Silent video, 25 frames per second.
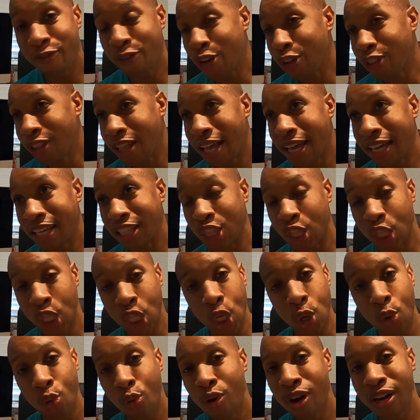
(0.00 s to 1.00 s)
feel like
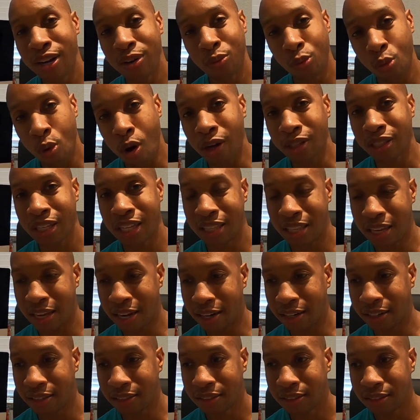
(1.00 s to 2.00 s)
no one walked in
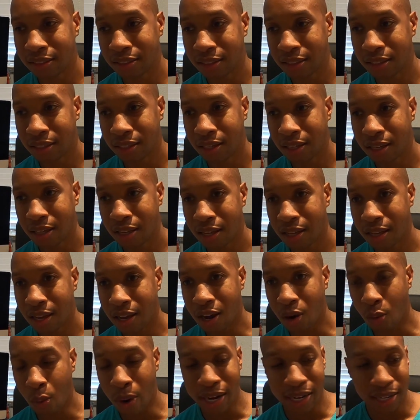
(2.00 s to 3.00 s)
there
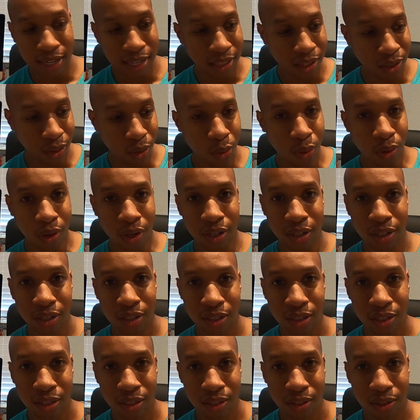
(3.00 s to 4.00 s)
or waited at the door
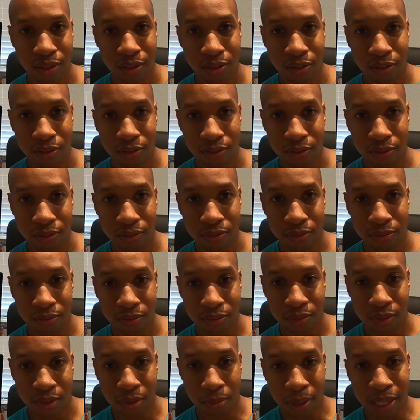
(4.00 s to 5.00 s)

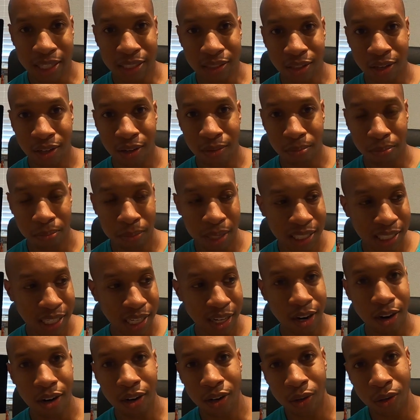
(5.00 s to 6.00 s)
to place
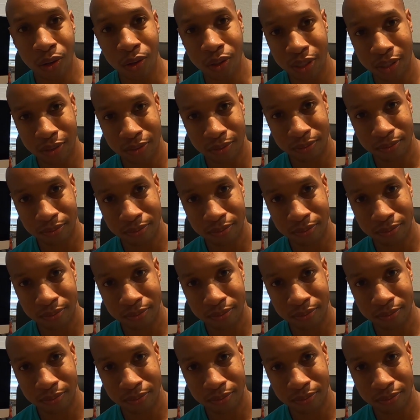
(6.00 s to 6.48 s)
that car on hold